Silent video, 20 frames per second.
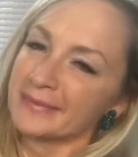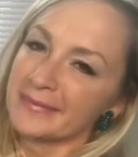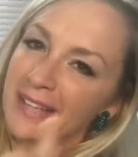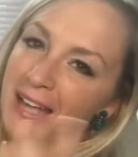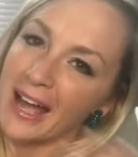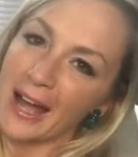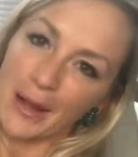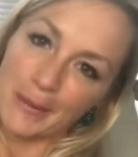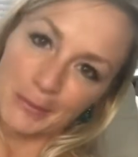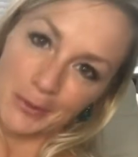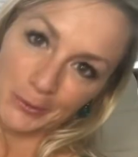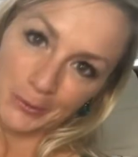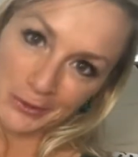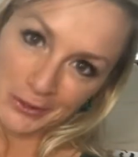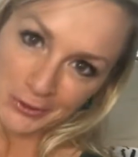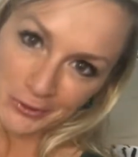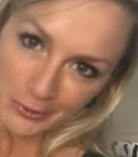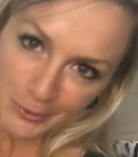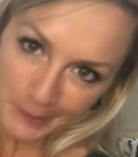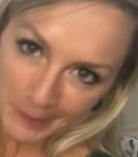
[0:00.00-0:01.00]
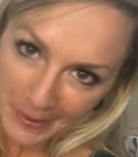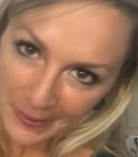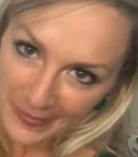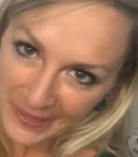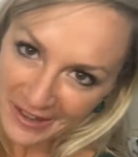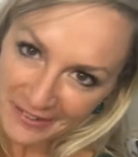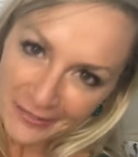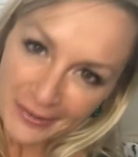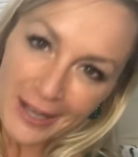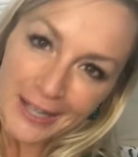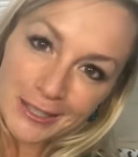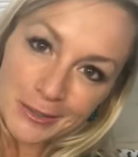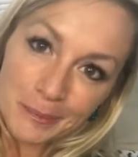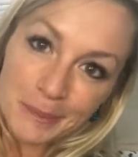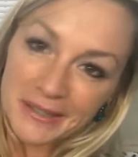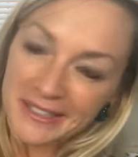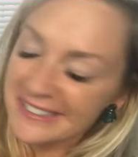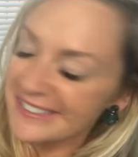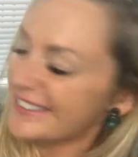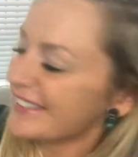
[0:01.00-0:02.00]
I'm not really sure about that fact,
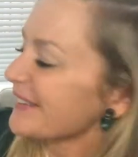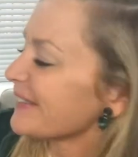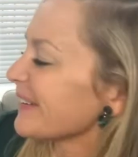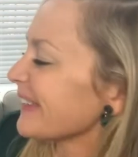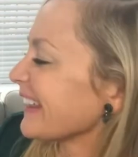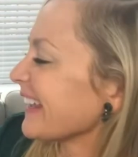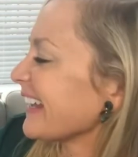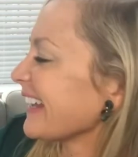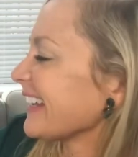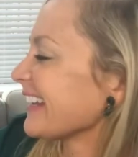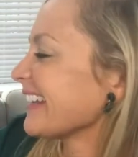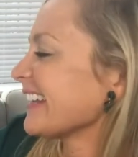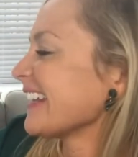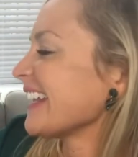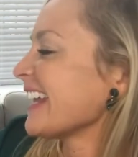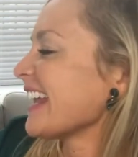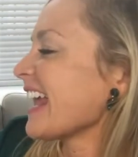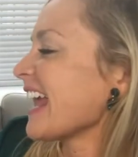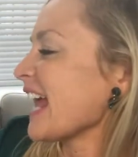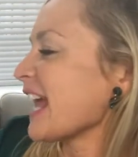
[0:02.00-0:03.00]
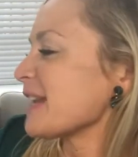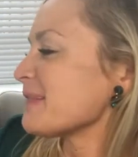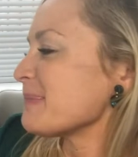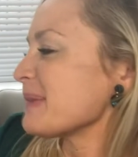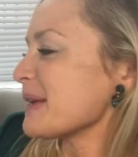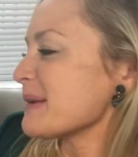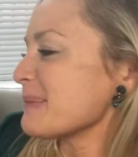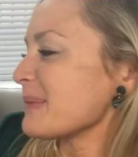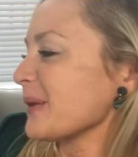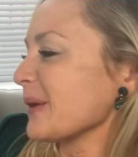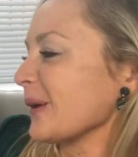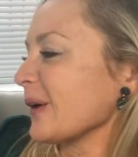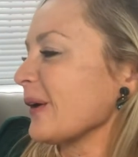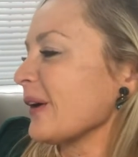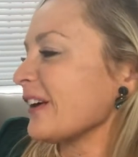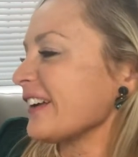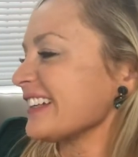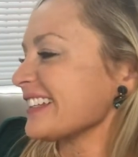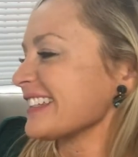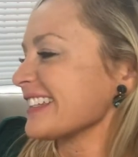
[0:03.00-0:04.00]
but let's go with it. And people are
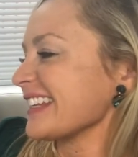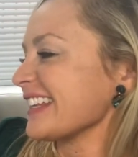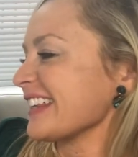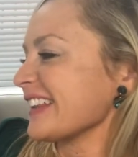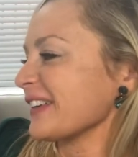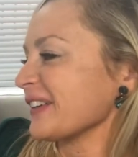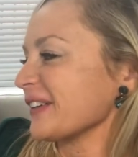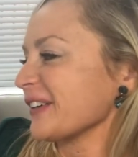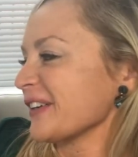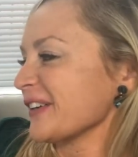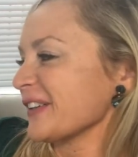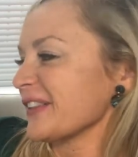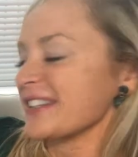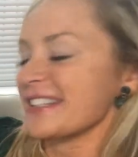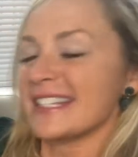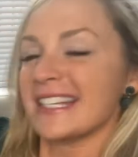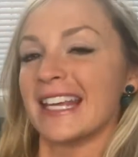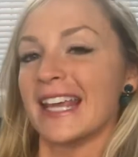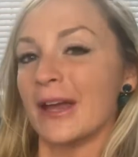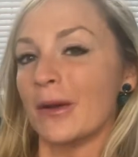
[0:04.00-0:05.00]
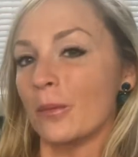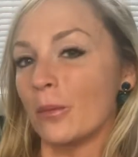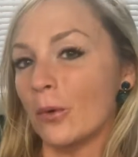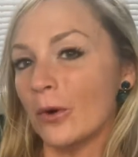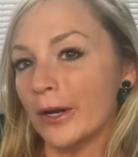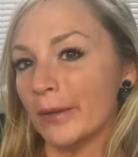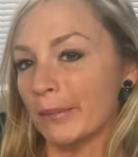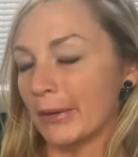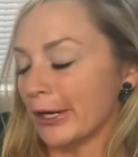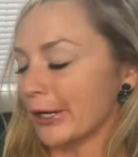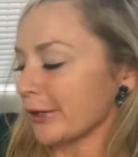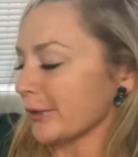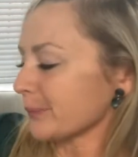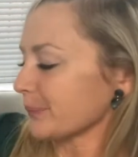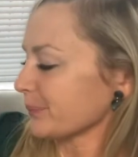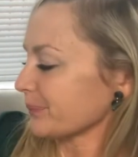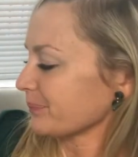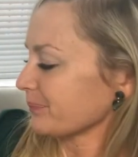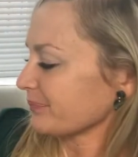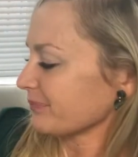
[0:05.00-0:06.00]
causing the earth to get warmer.
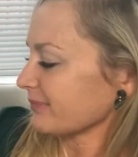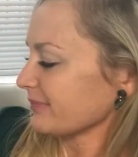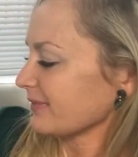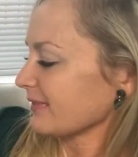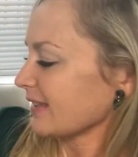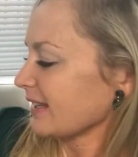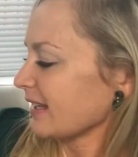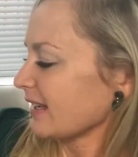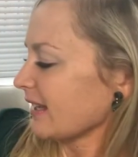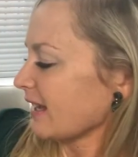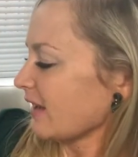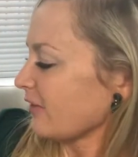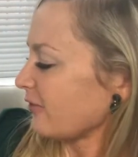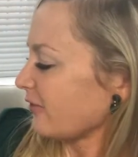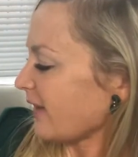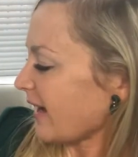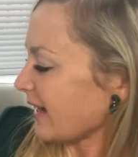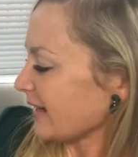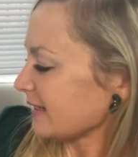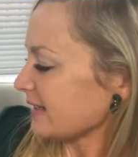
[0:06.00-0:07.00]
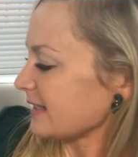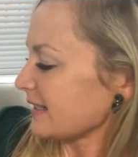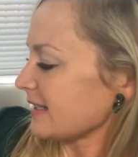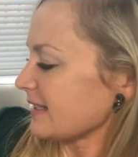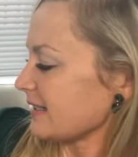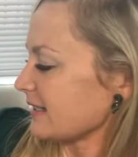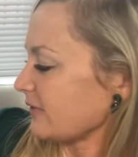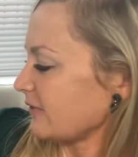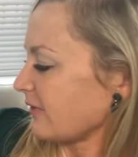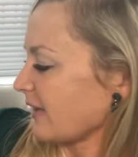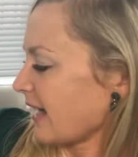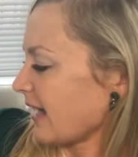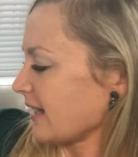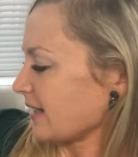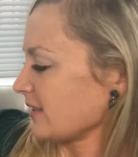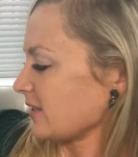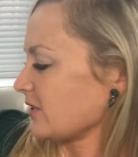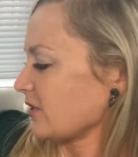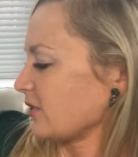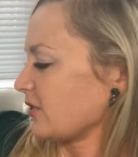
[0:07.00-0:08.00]
A fact is a
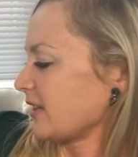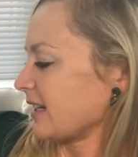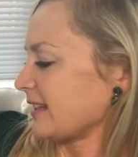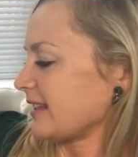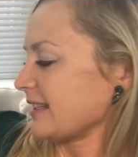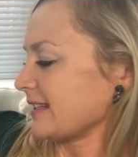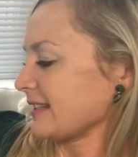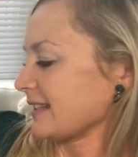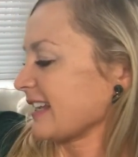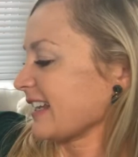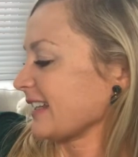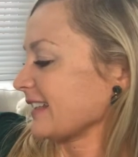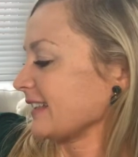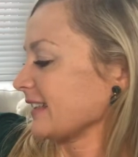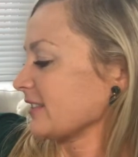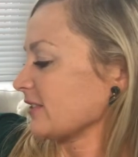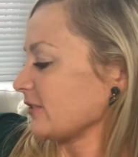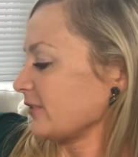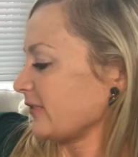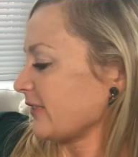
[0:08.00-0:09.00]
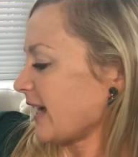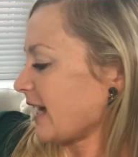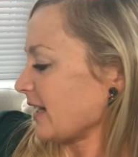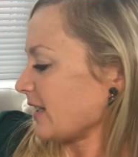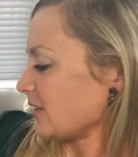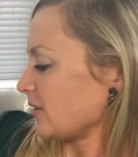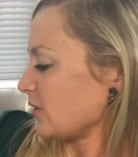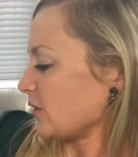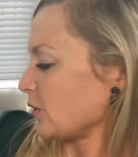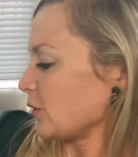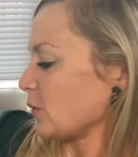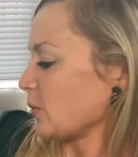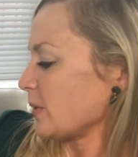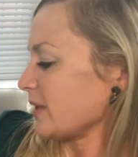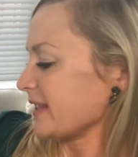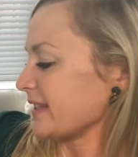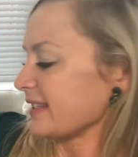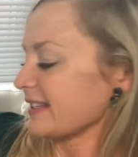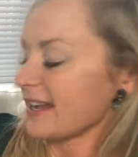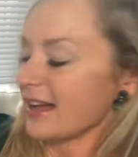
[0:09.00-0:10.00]
fact, cried the sad little fact, who
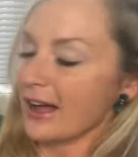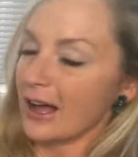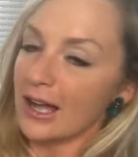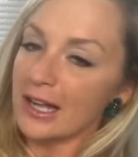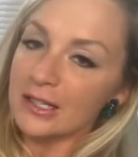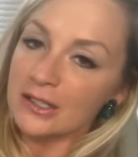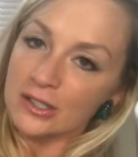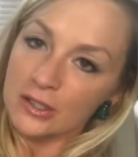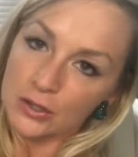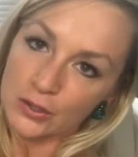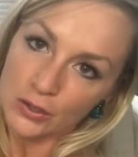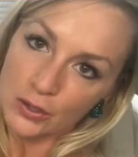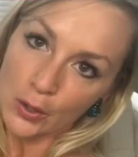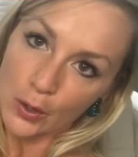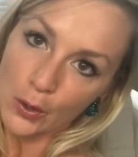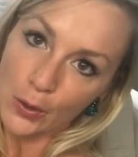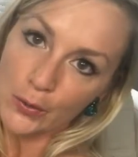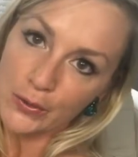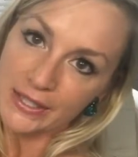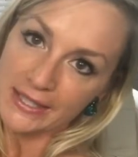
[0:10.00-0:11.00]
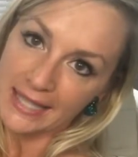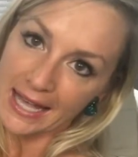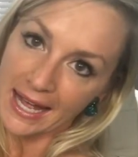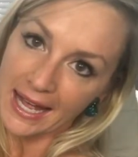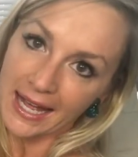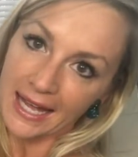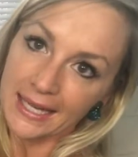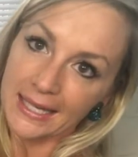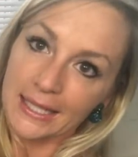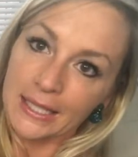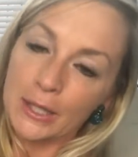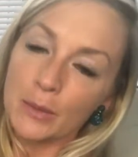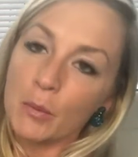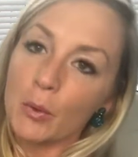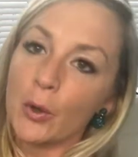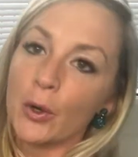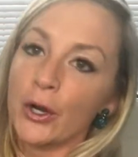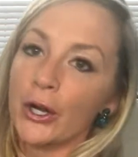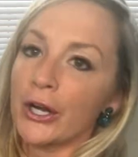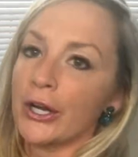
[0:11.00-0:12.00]
was not so sad
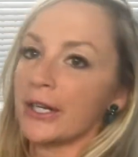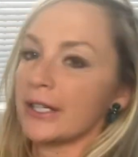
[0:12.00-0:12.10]
anymore.